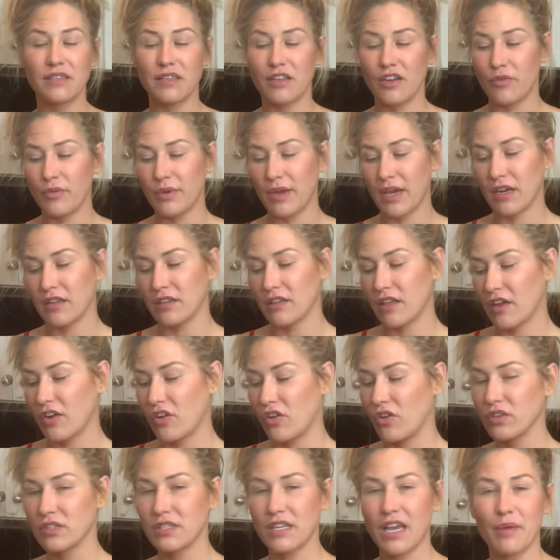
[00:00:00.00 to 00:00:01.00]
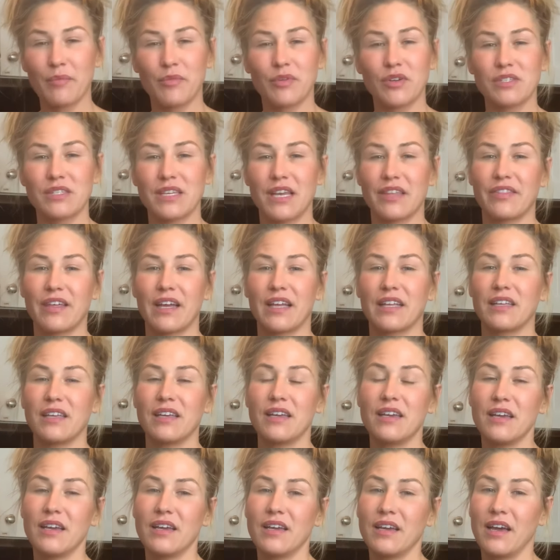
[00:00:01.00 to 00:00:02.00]
You know, we got a lot of Alzheimer's, and that
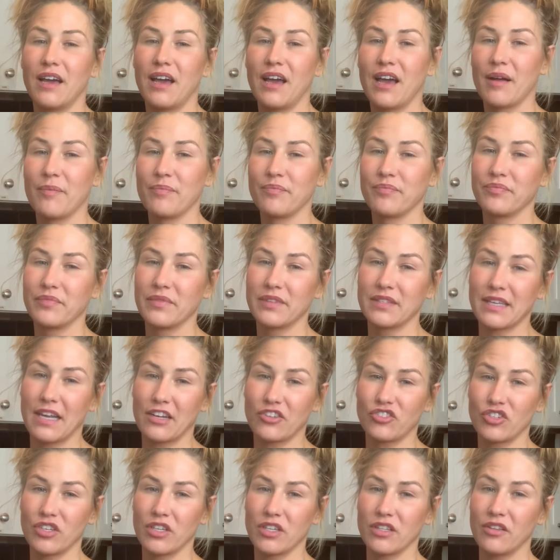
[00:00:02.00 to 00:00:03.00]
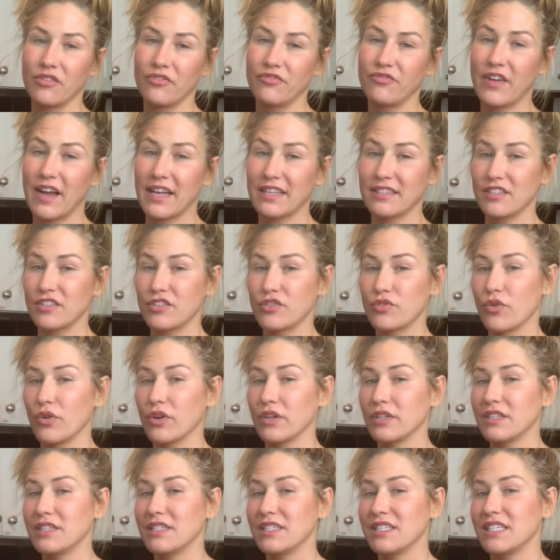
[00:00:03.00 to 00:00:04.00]
is actually the fastest
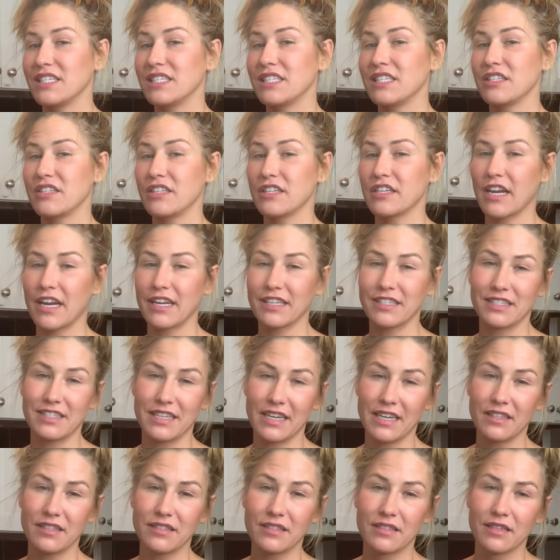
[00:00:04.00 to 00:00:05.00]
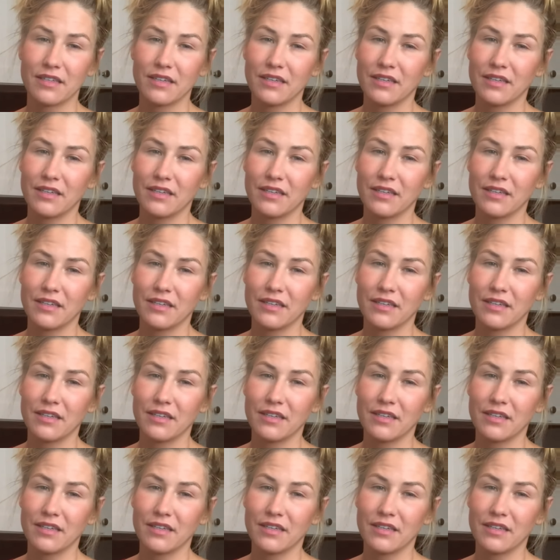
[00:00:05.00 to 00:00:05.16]
growing disease in the United States.